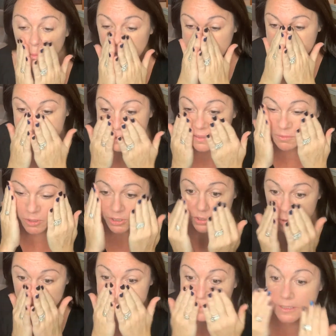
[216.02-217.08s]
Tinted
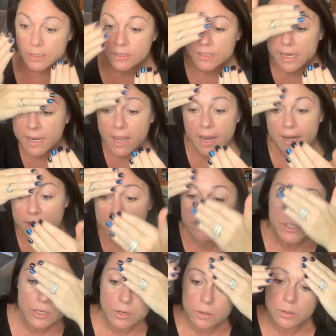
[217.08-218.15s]
moisturizers, I kind of
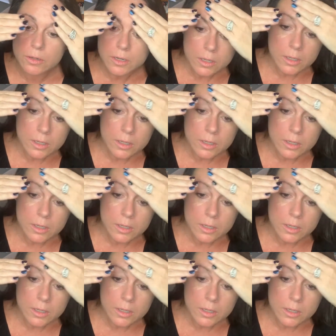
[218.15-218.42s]
don't